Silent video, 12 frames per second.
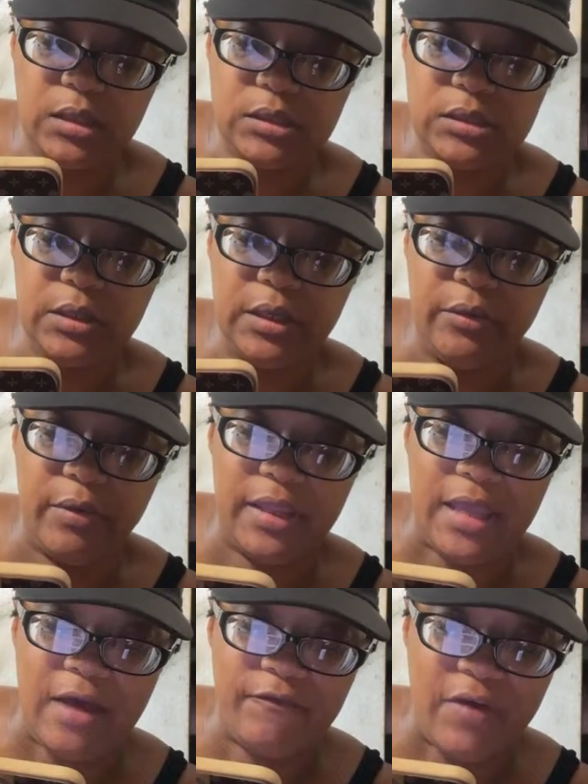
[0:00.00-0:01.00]
So anyway,
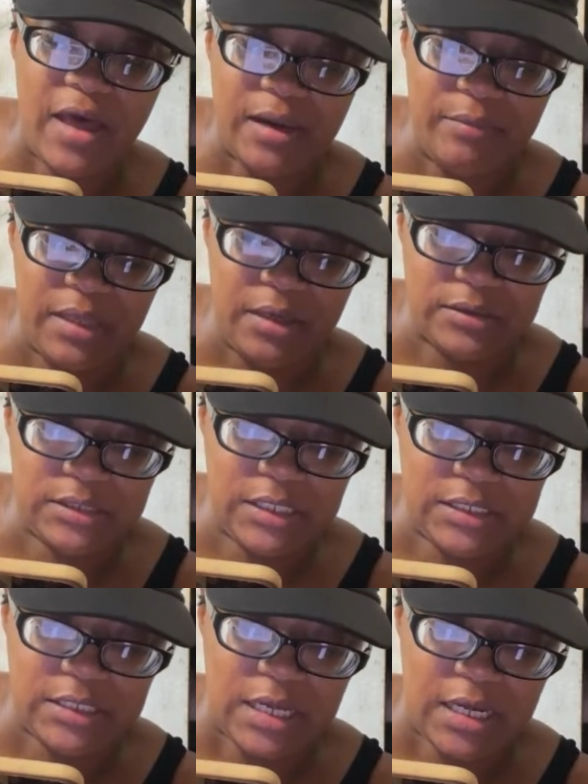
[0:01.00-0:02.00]
y'all follow me on
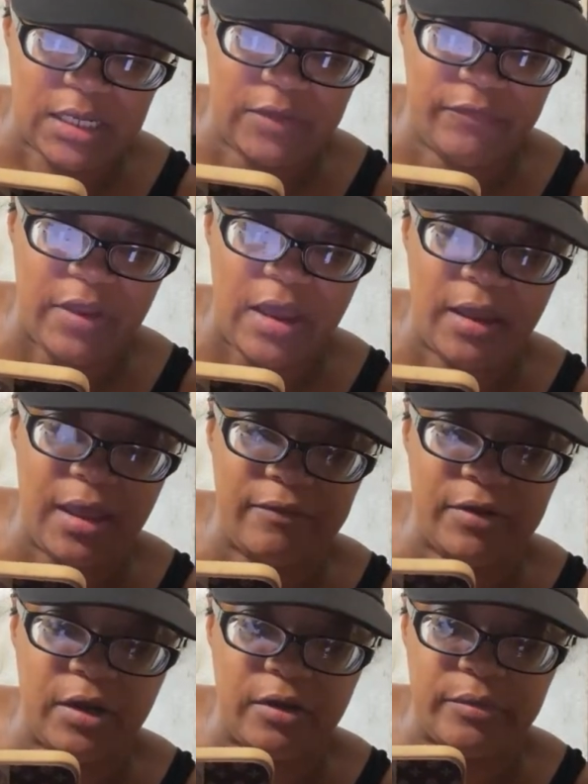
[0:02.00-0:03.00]
TikTok if y'all
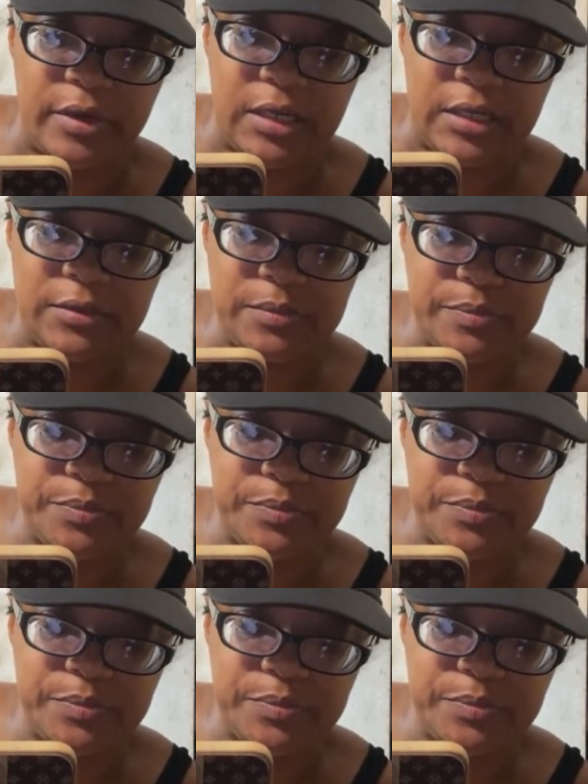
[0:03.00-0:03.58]
haven't already.